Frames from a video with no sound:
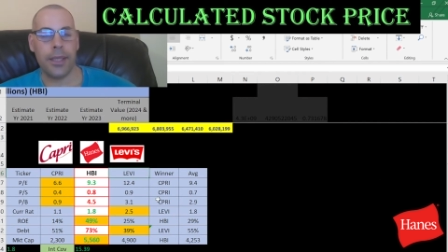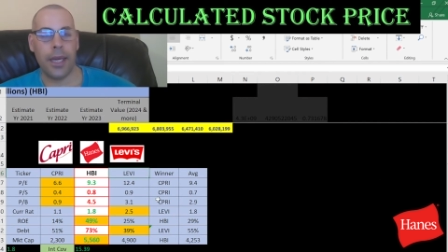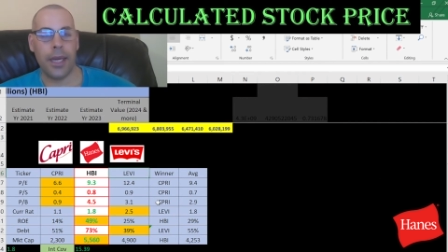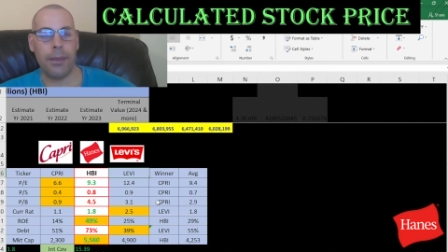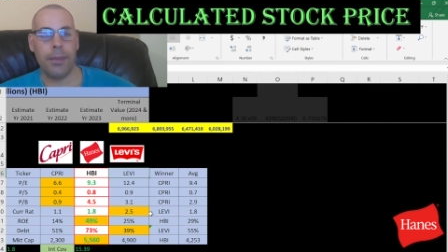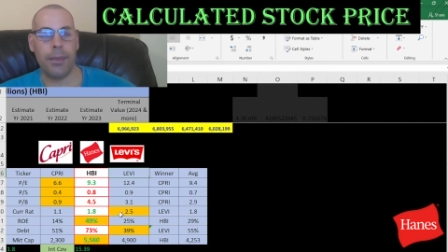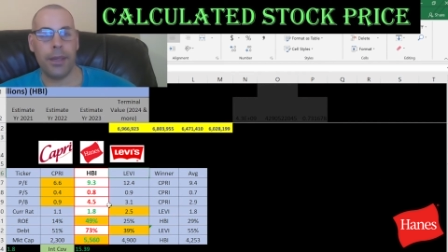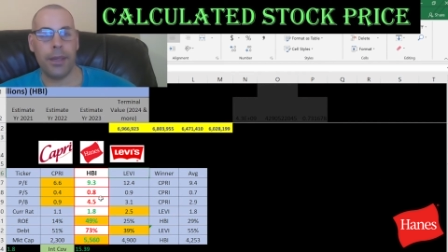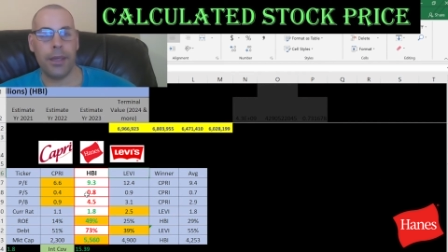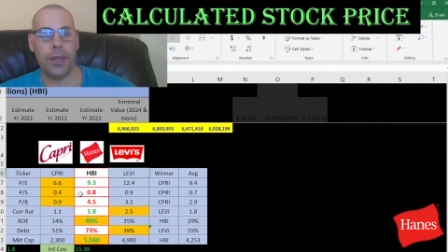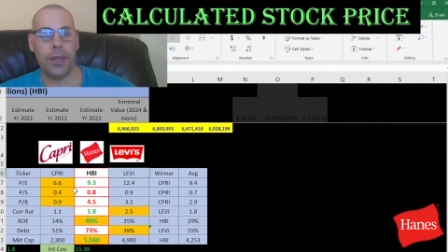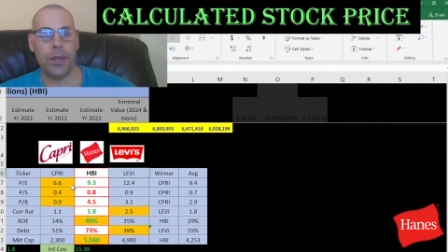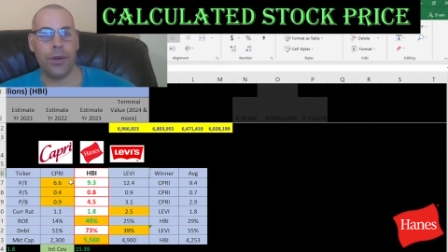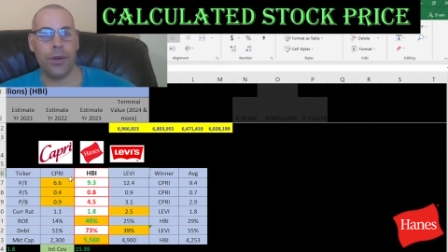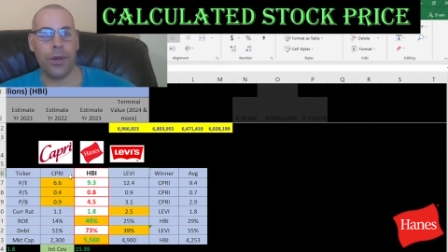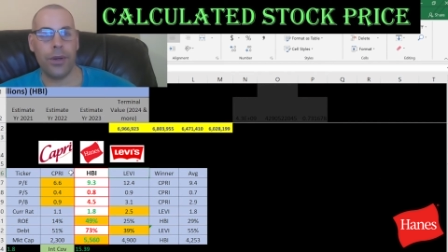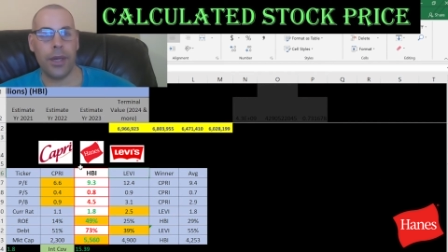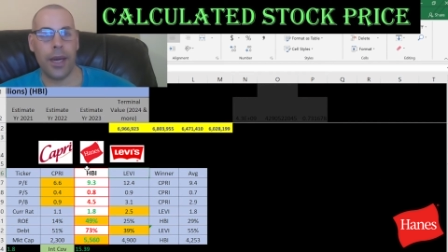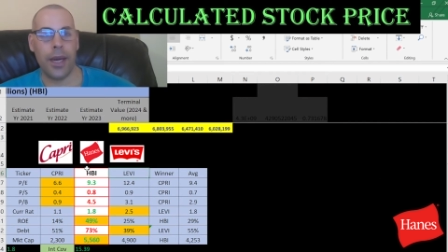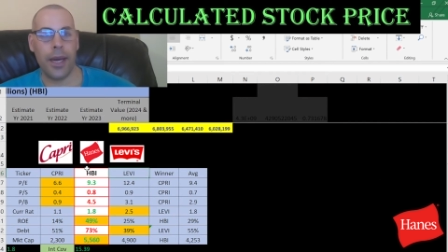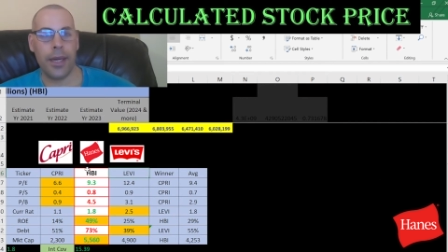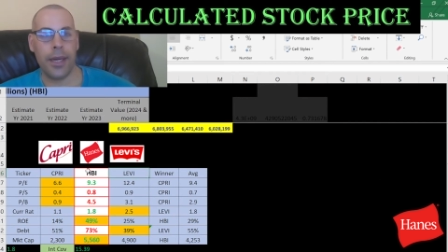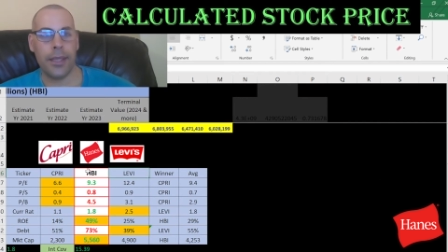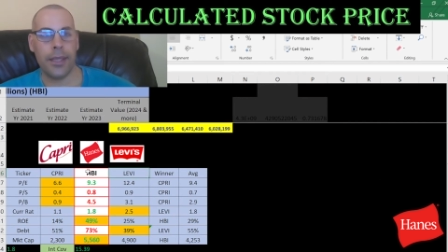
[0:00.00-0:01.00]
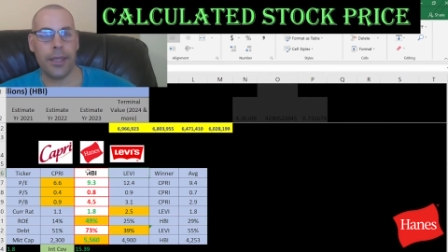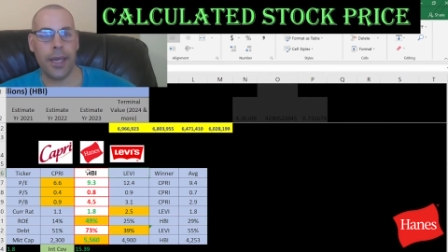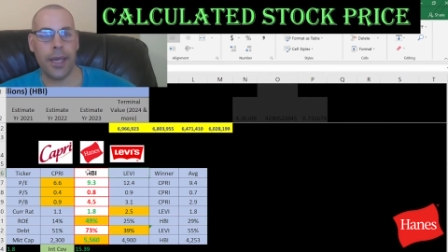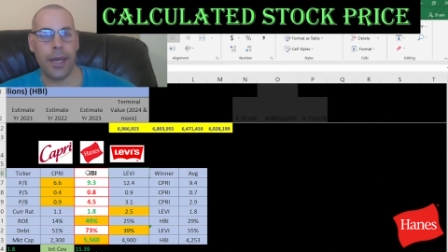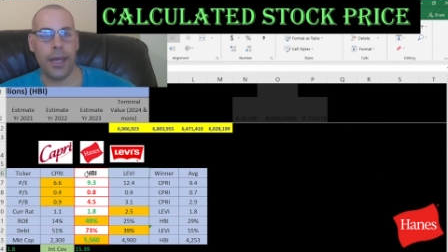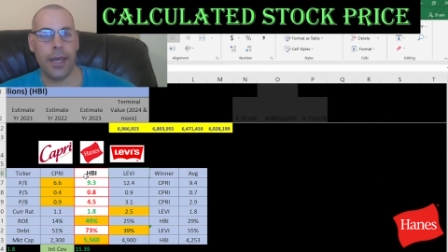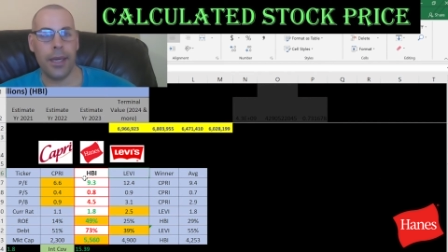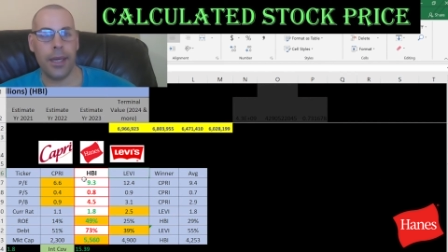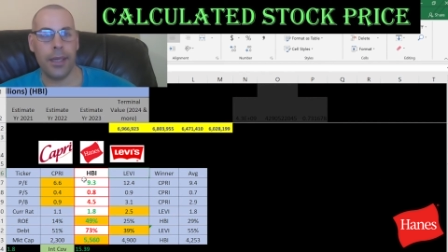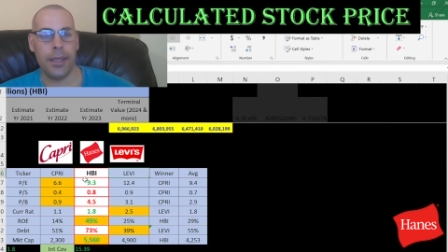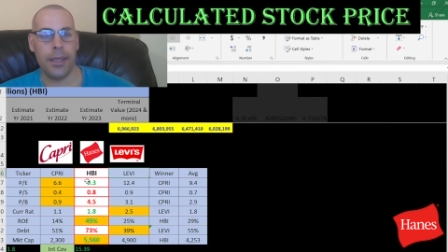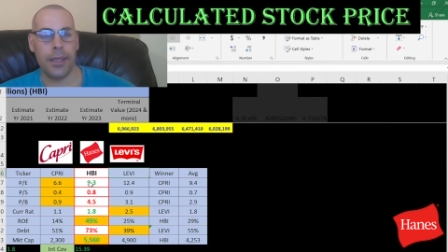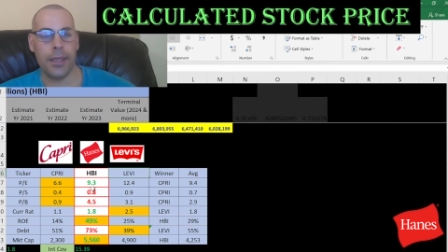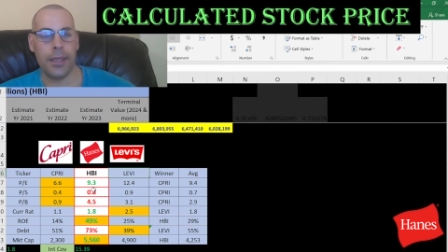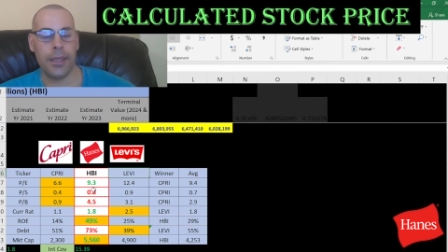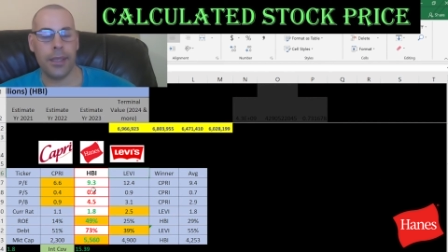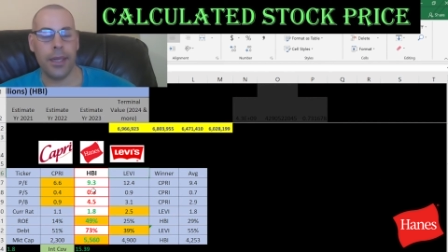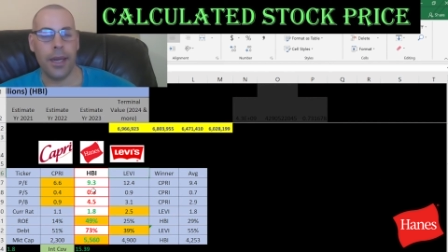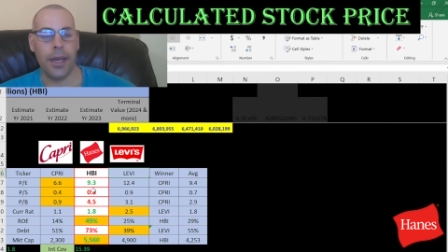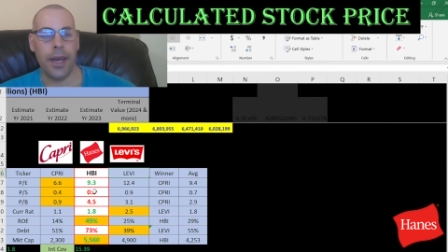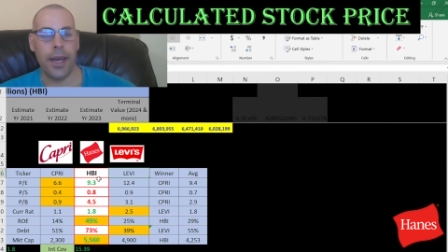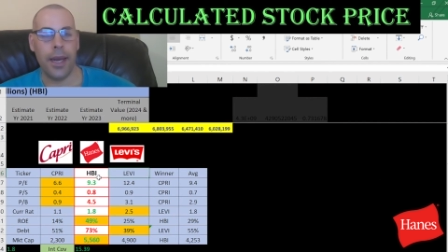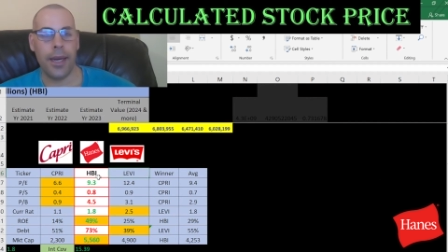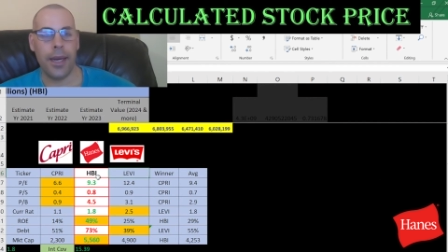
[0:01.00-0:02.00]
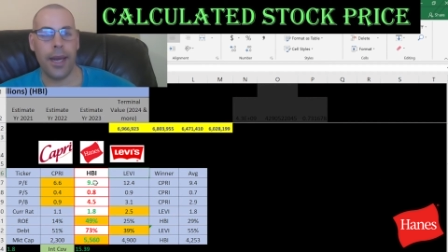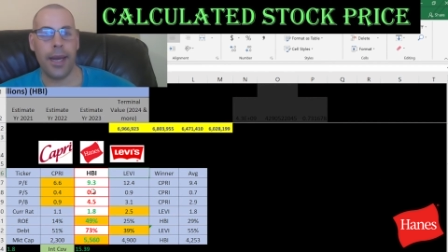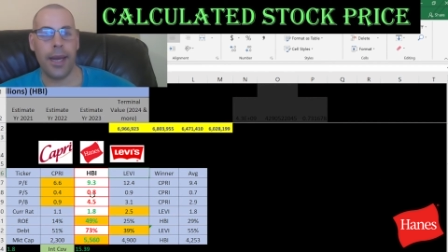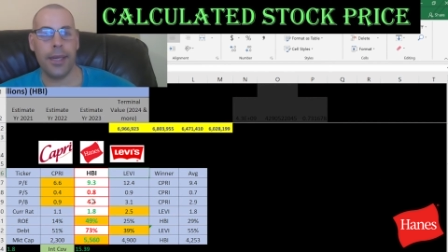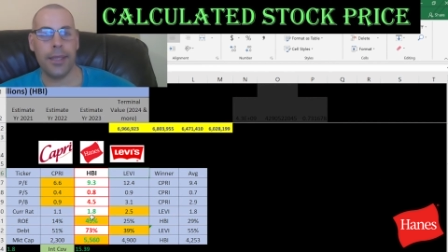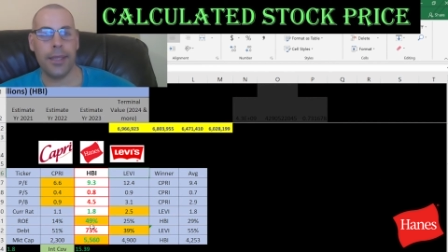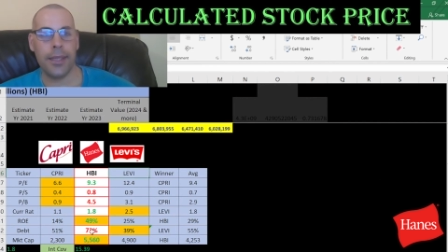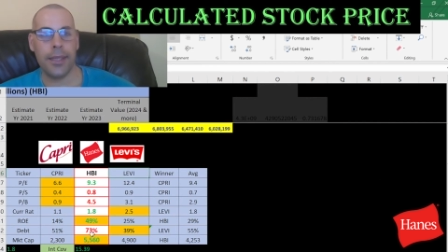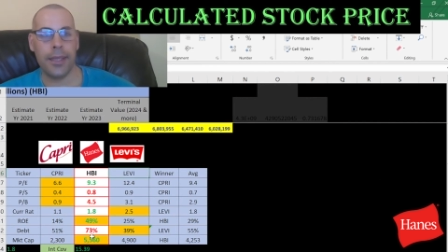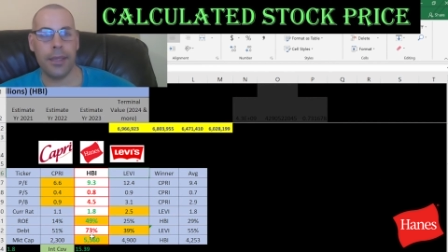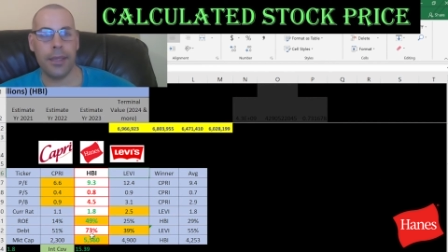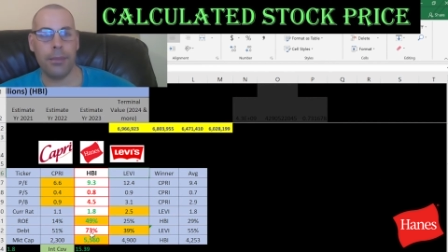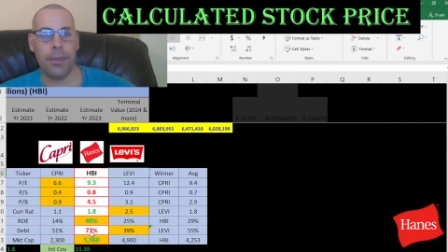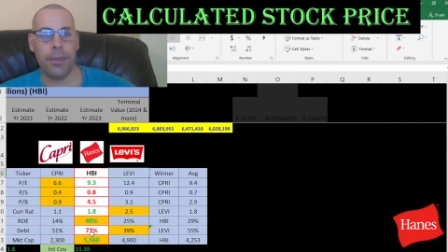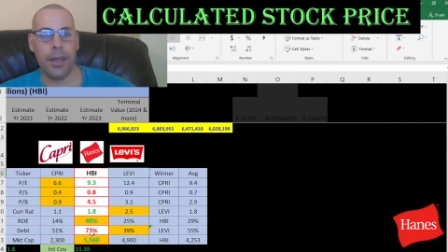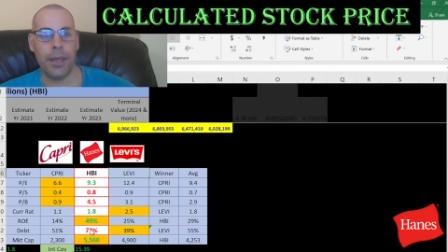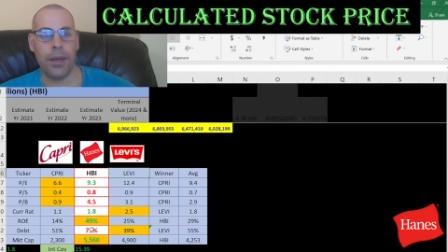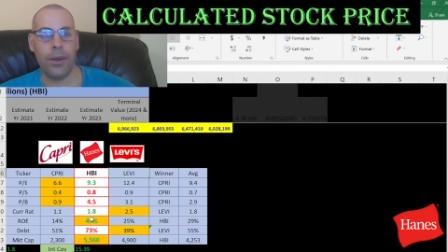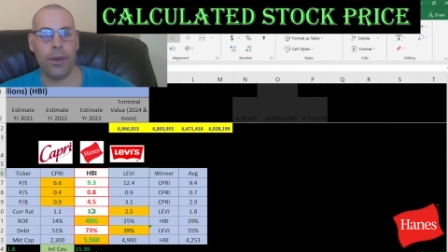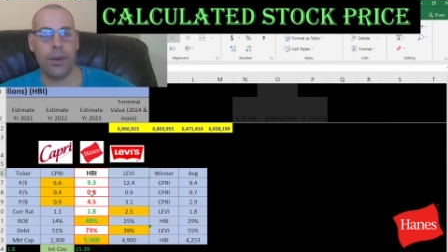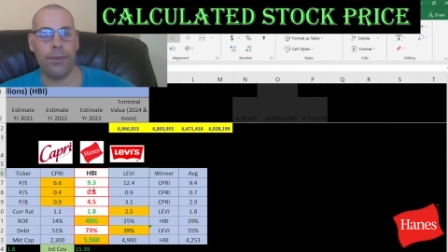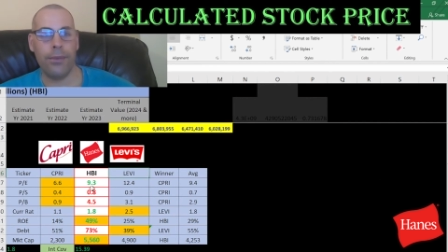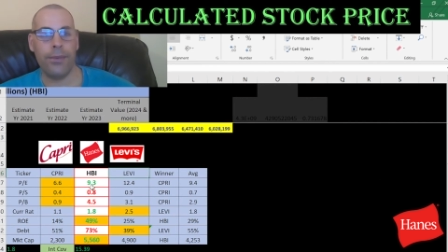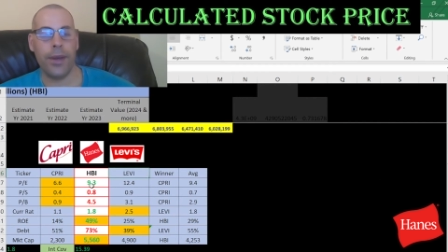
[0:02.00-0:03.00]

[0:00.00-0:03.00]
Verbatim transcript: same industry as Hanes, and Hanes is in the middle.